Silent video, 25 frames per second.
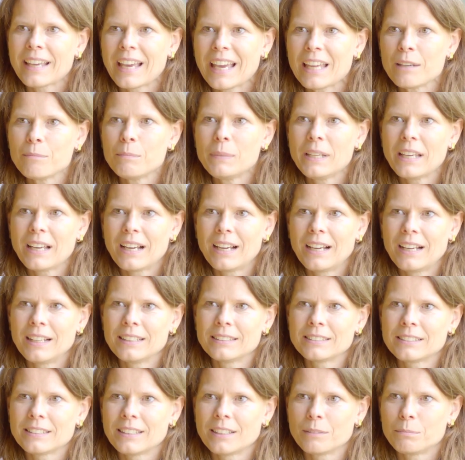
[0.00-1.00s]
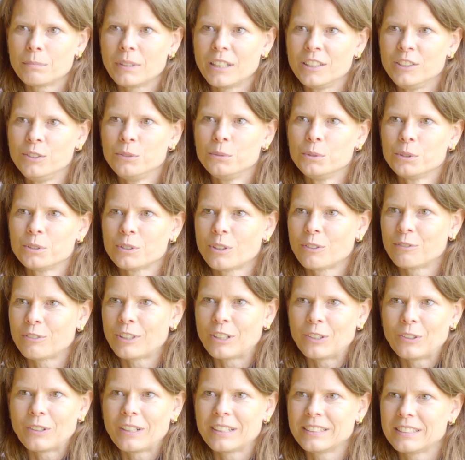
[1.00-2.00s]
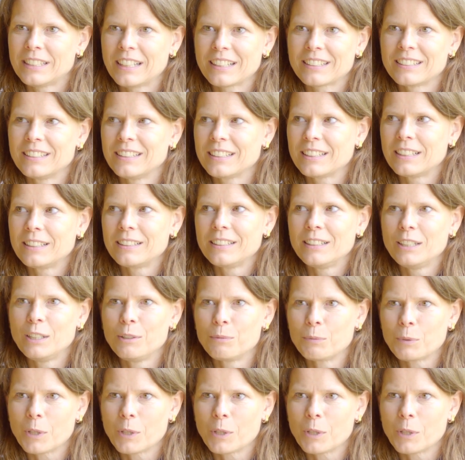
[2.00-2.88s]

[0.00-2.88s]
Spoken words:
can be answered by use of our technical